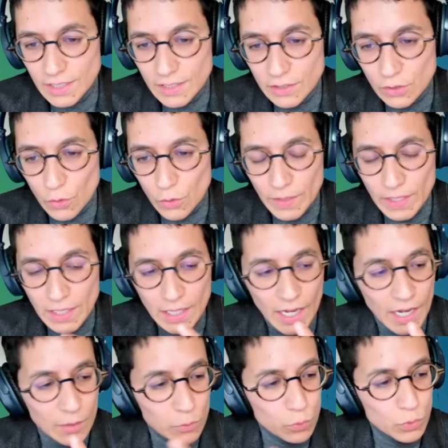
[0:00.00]
So
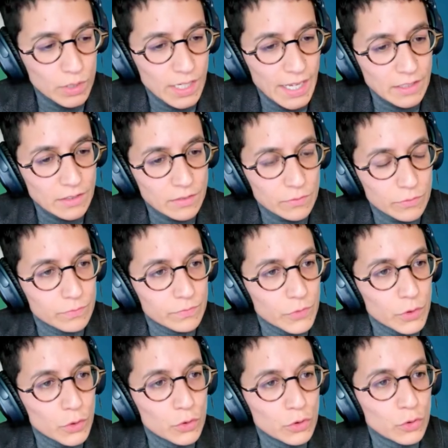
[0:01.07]
I would like for
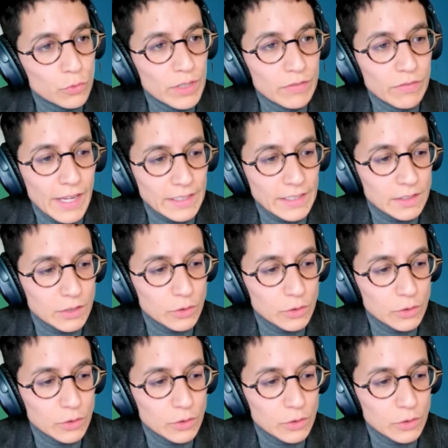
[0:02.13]
you to reflect a little